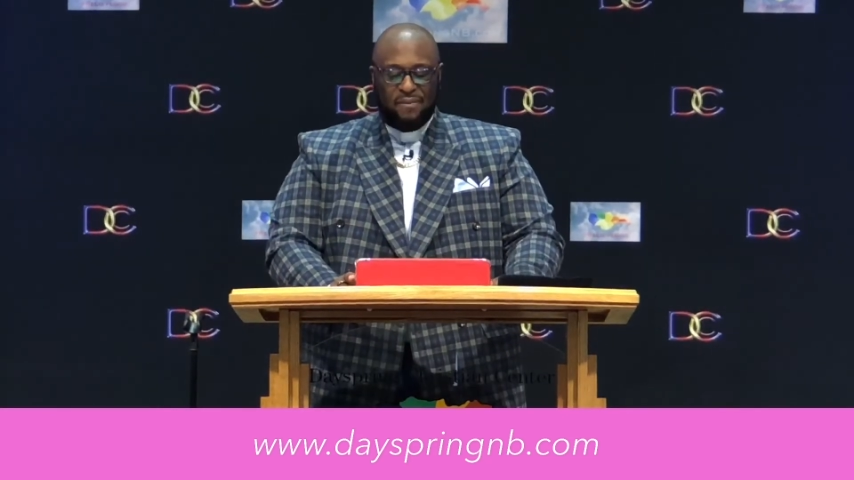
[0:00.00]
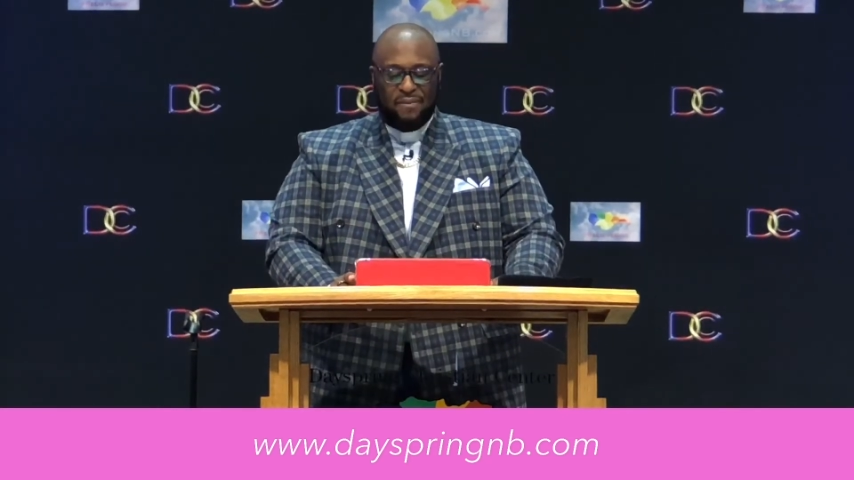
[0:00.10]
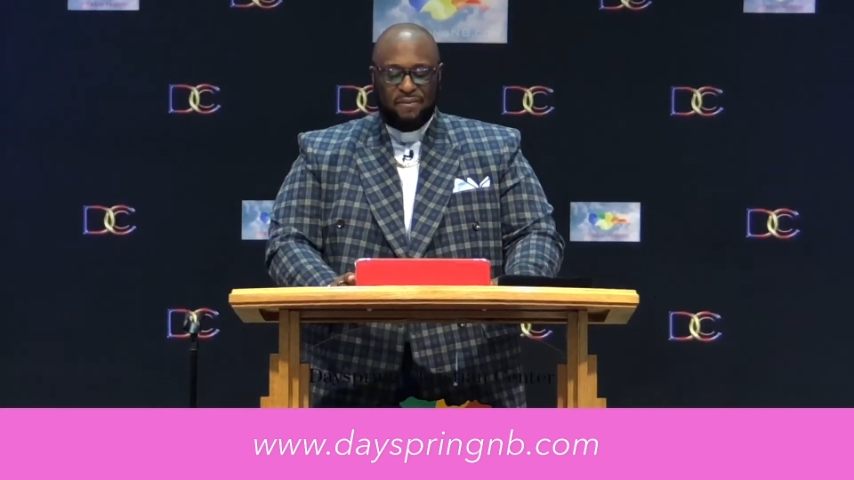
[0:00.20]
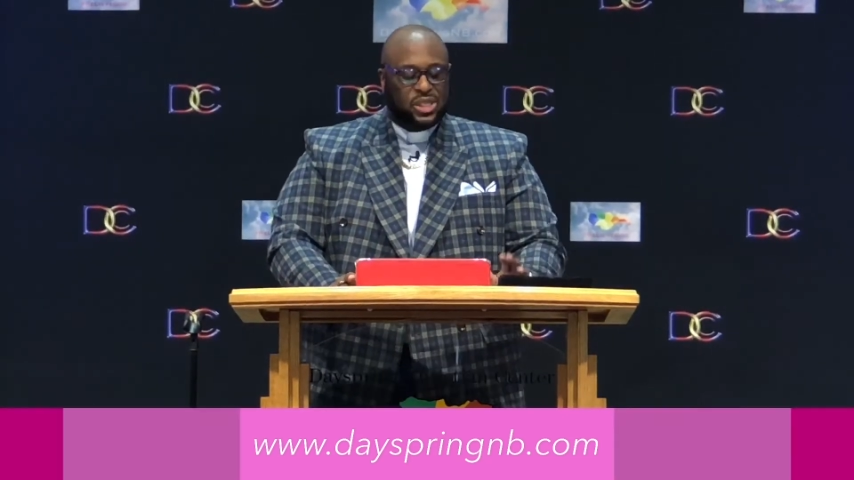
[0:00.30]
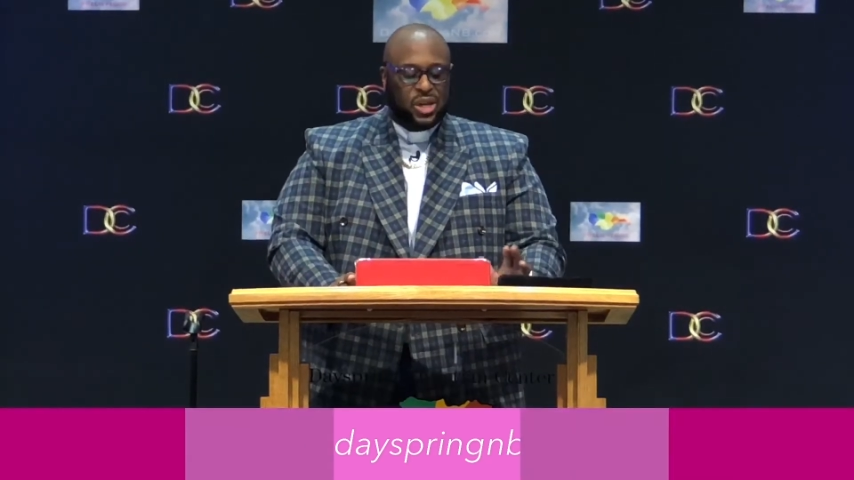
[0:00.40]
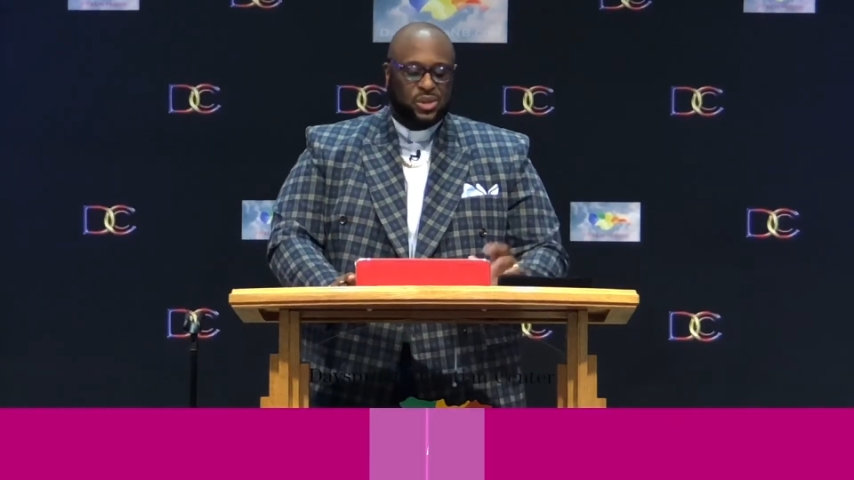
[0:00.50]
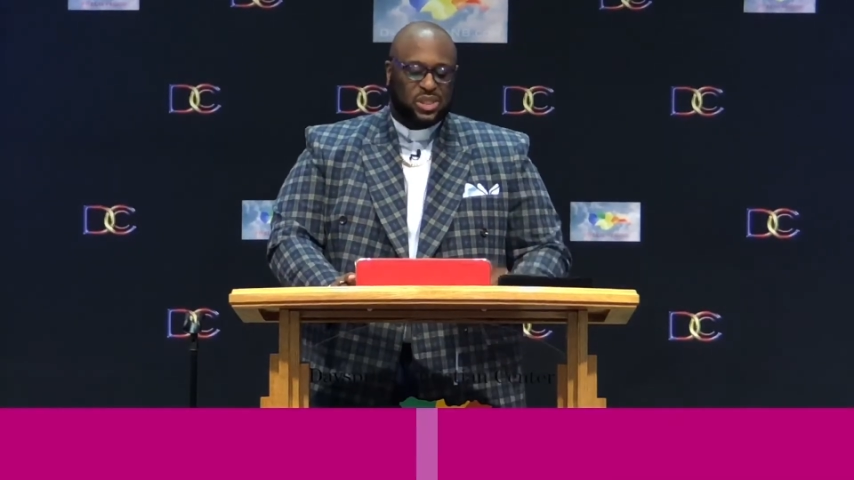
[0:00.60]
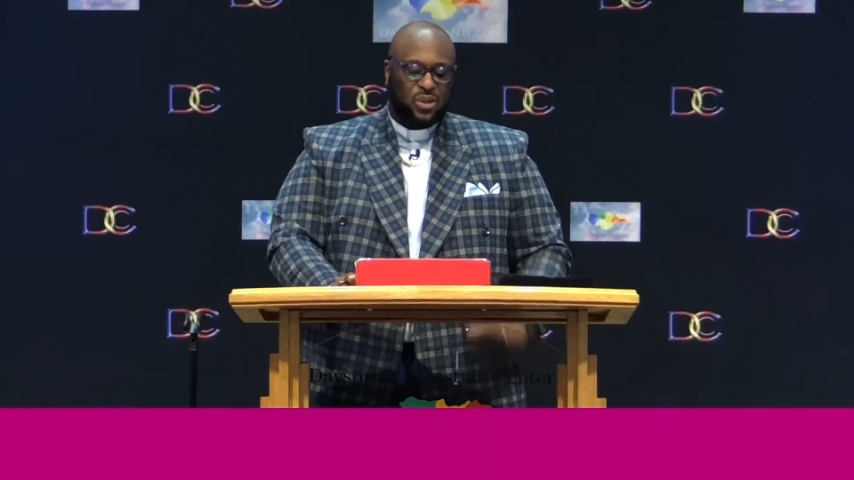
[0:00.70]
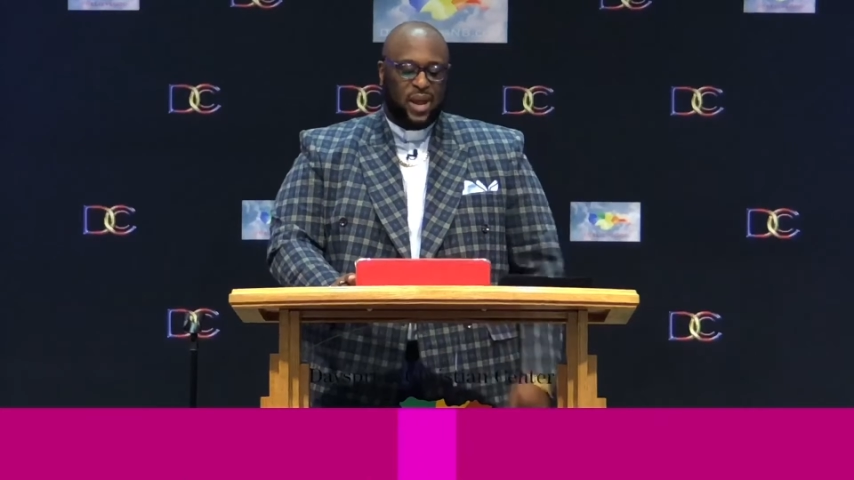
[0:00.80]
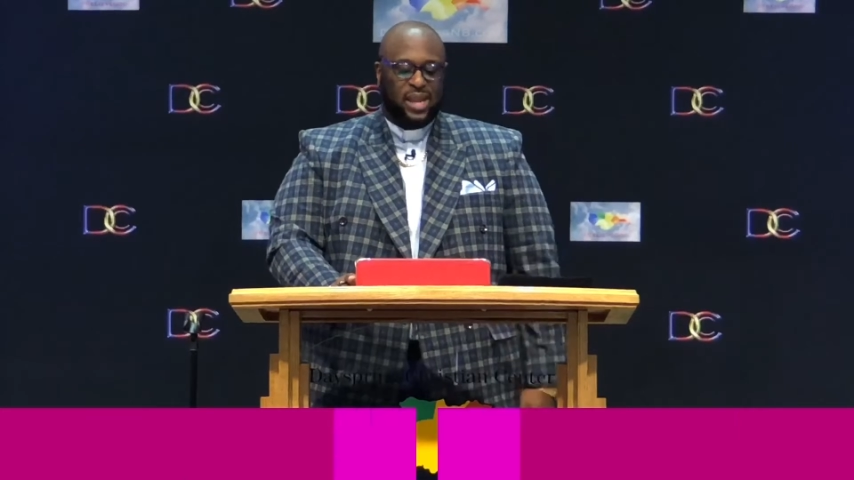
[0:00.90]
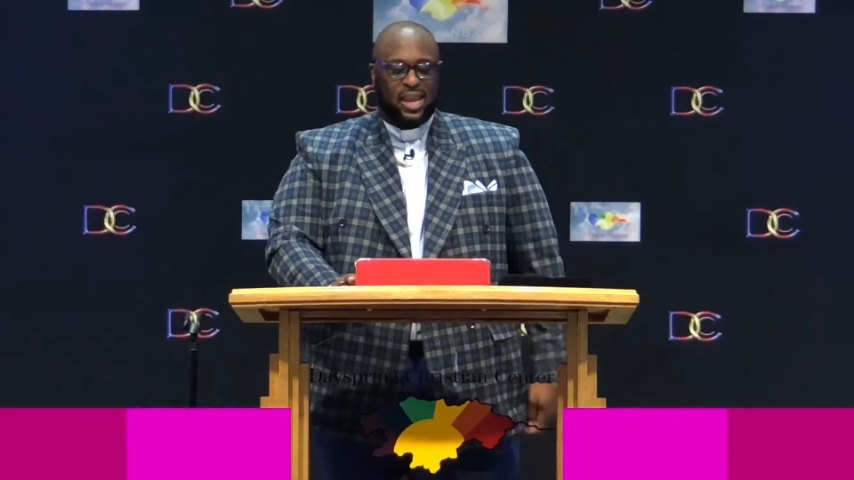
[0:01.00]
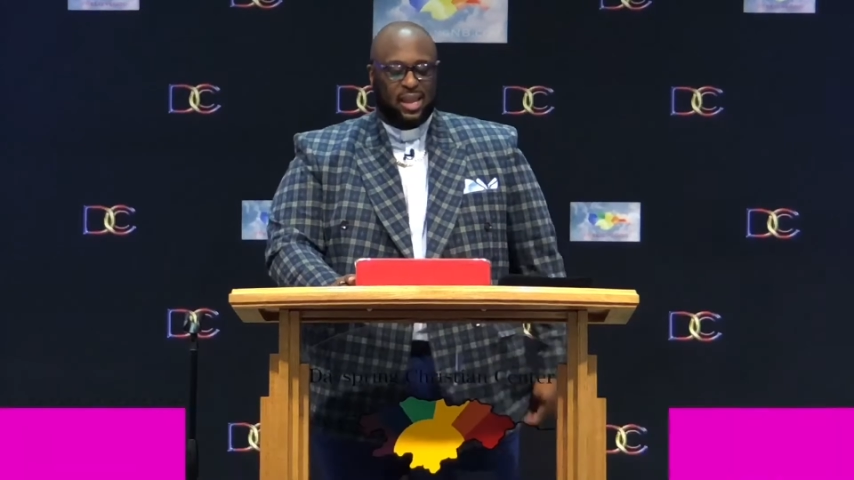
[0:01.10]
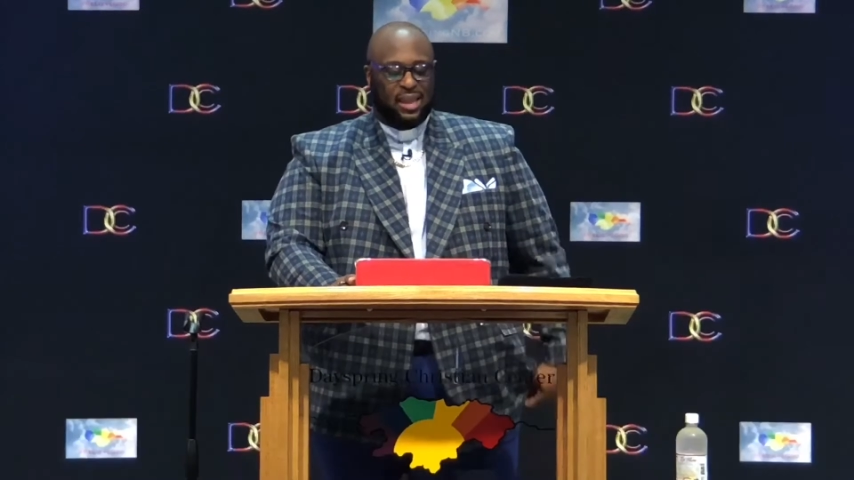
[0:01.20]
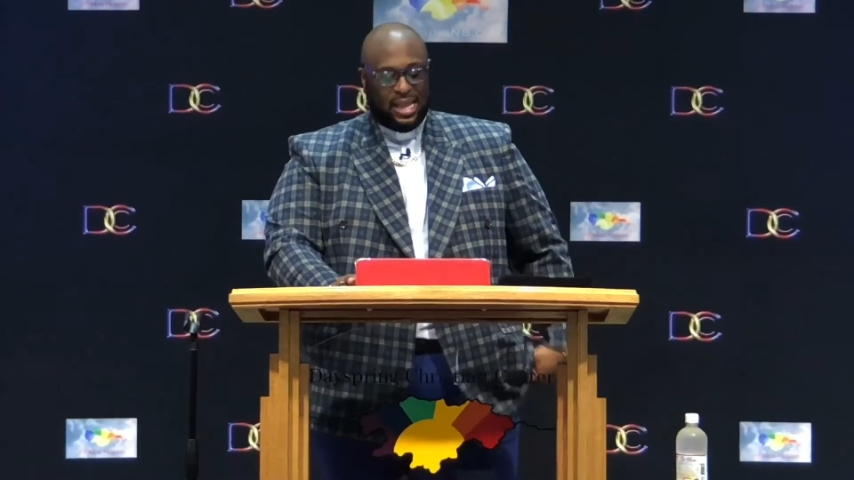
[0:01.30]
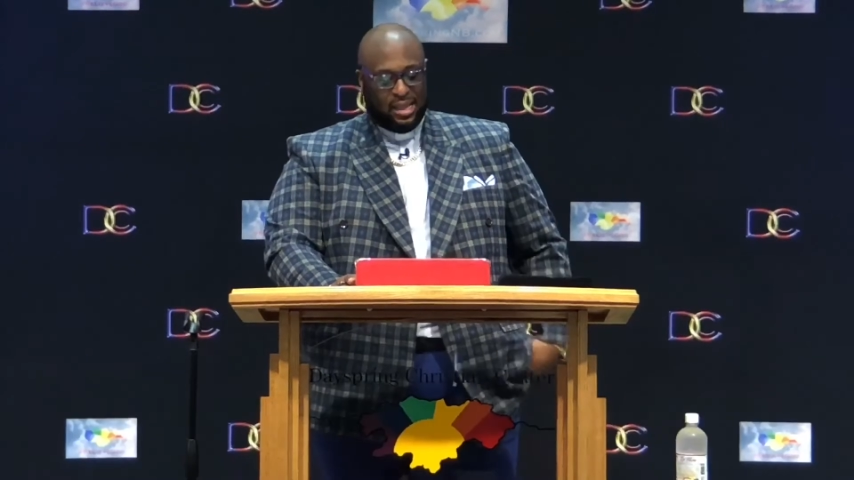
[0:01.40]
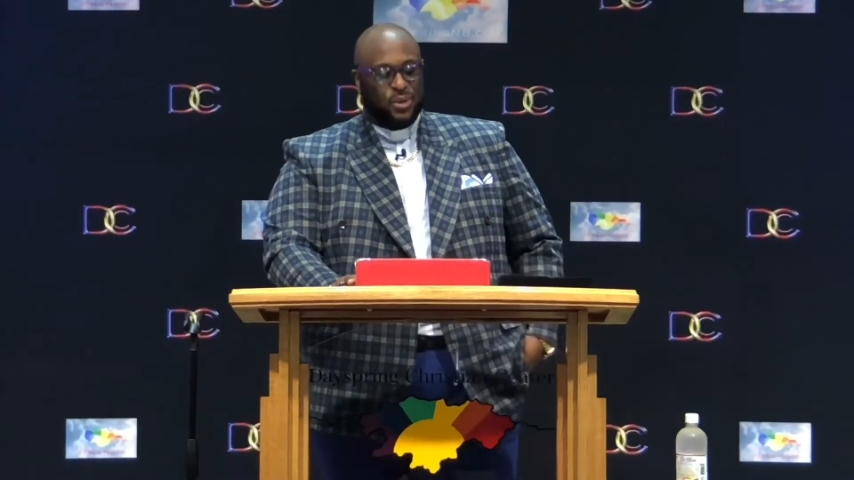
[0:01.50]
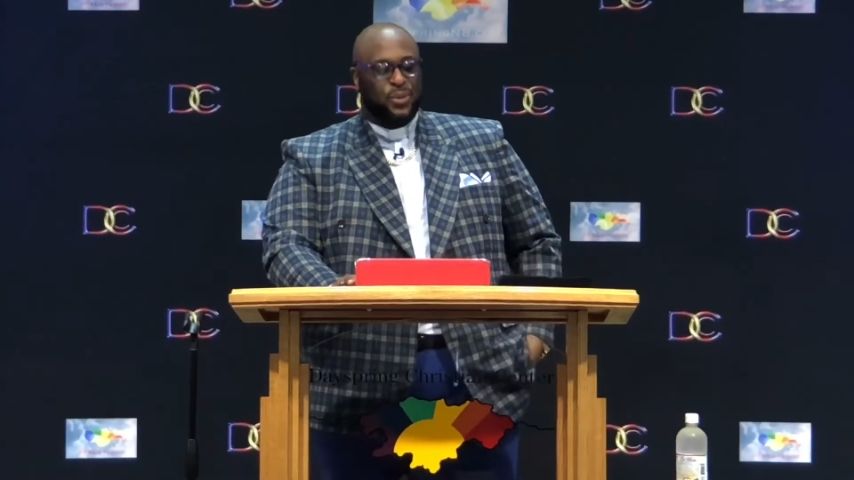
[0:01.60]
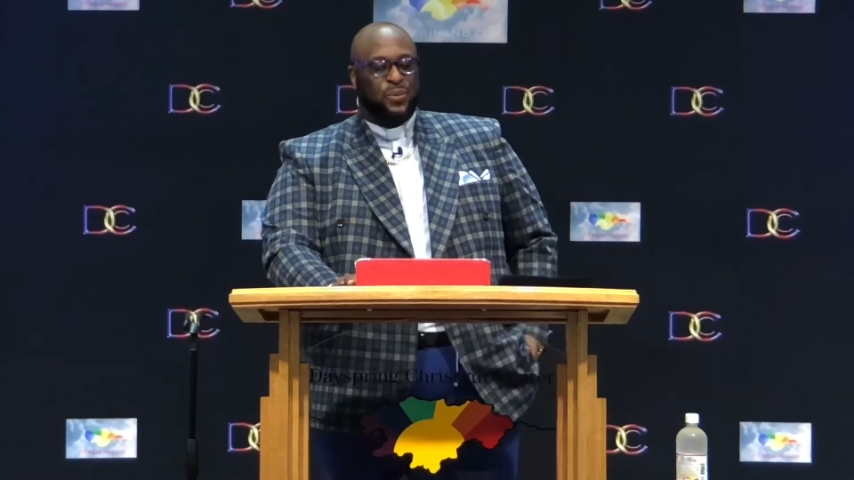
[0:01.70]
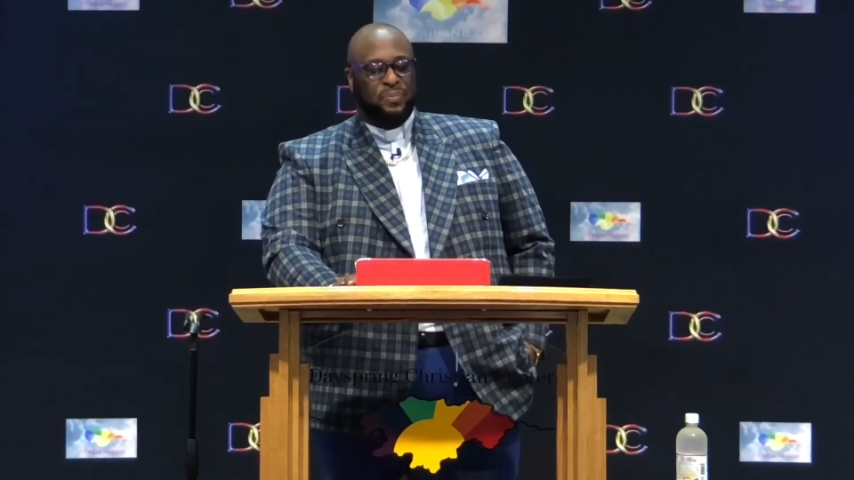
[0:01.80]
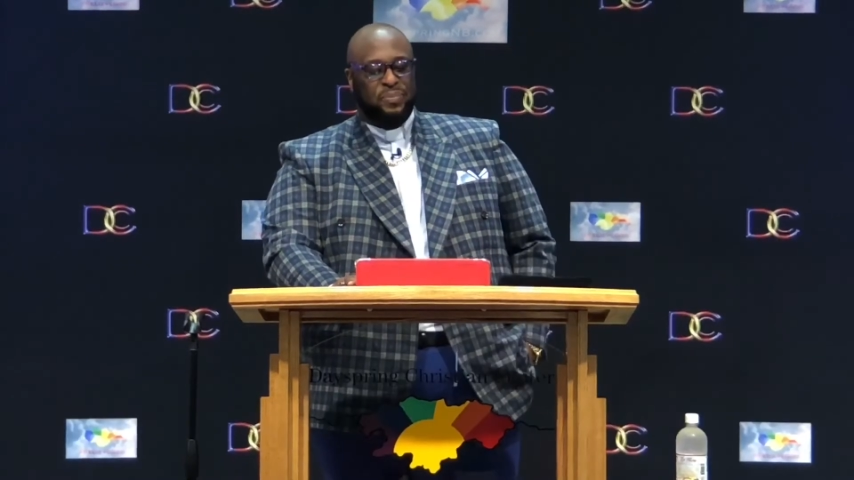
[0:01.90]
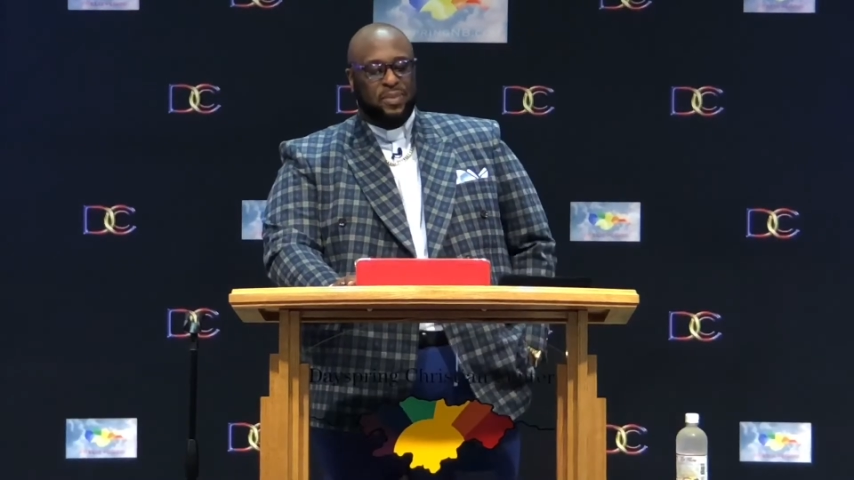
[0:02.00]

view the church the way that they do.